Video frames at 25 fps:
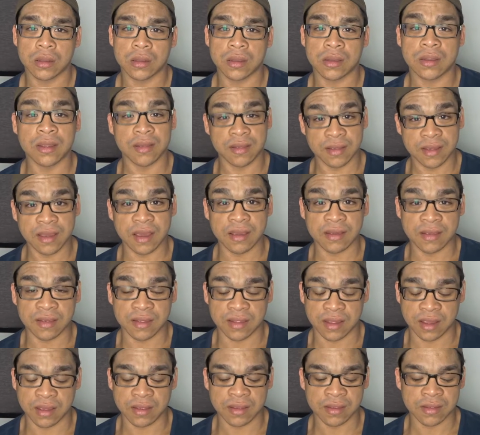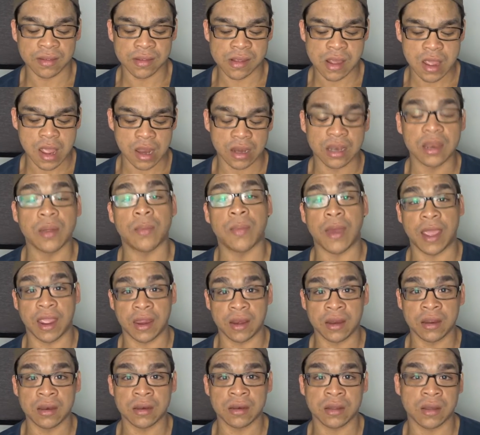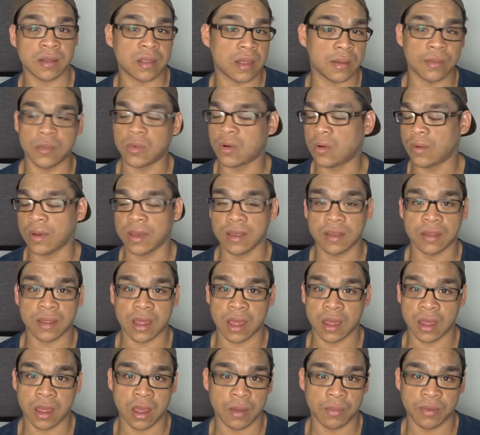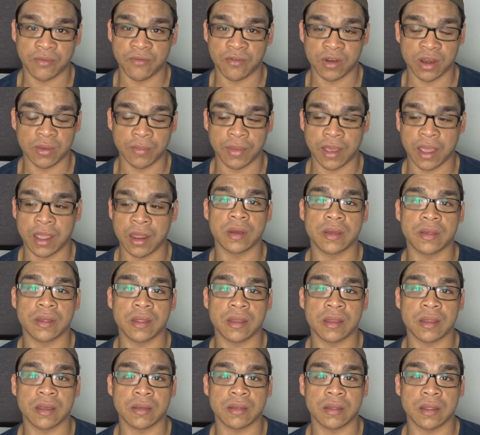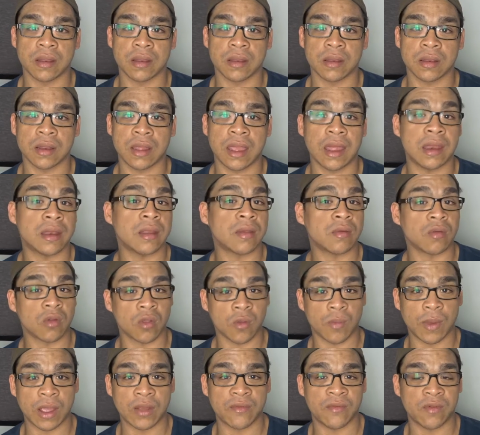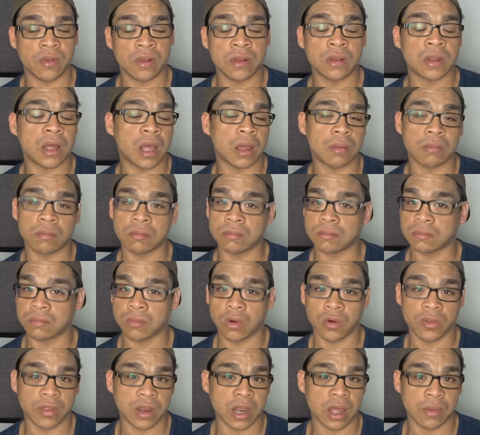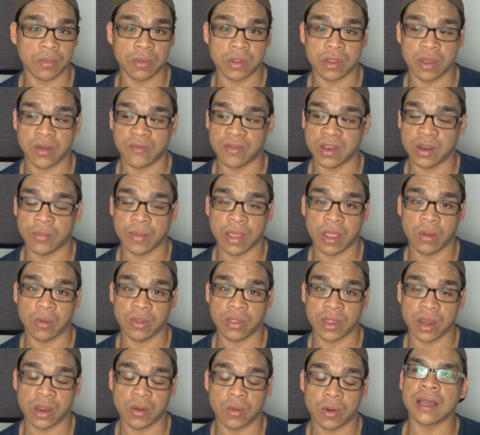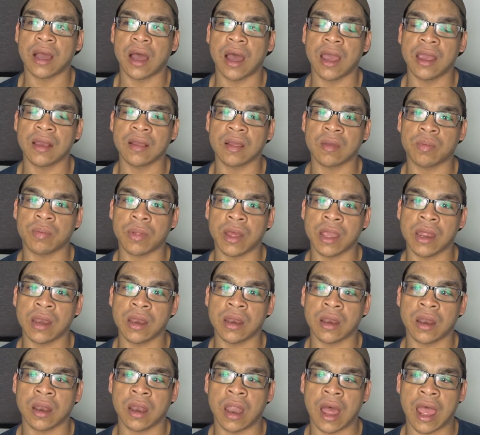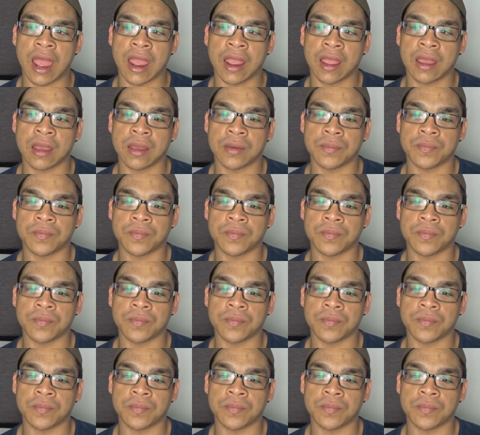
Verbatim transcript: discuss this and debate it, because I'm always happy for debate, because it doesn't get disrespectful. I'm more than happy to have a debate with anyone. I explain it like